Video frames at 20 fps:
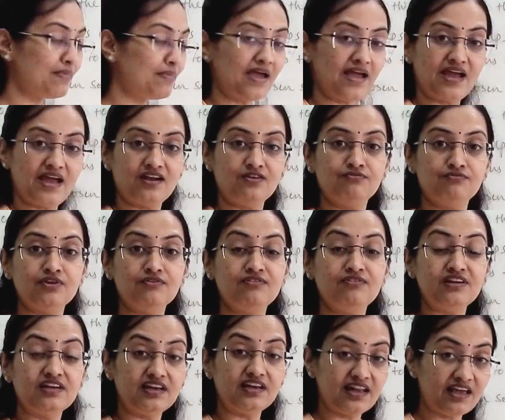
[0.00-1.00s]
and we
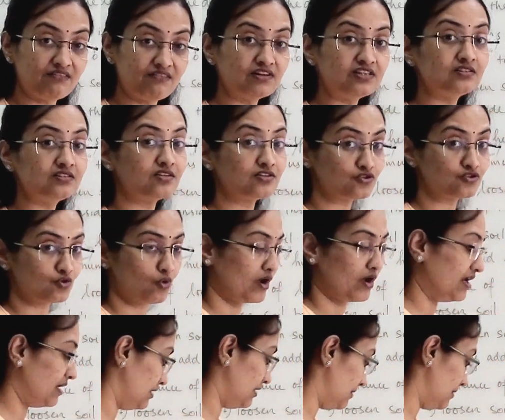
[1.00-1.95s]
will level the soil.